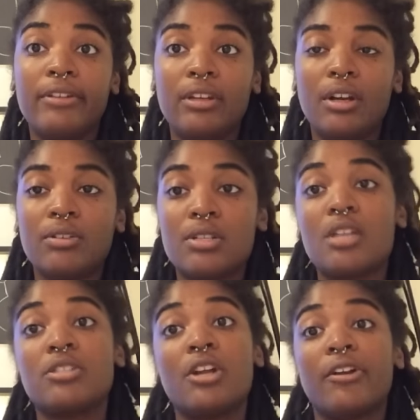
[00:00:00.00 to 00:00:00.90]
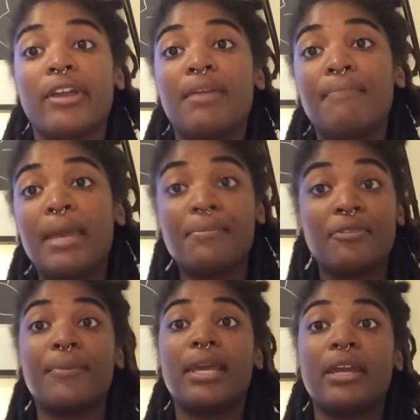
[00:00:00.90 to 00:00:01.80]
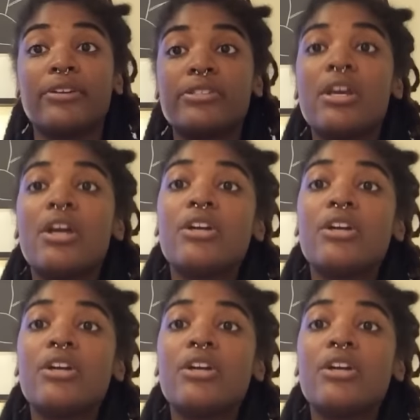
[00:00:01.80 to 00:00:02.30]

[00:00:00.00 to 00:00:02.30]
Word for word: you know, a starter kit makeup for beginners.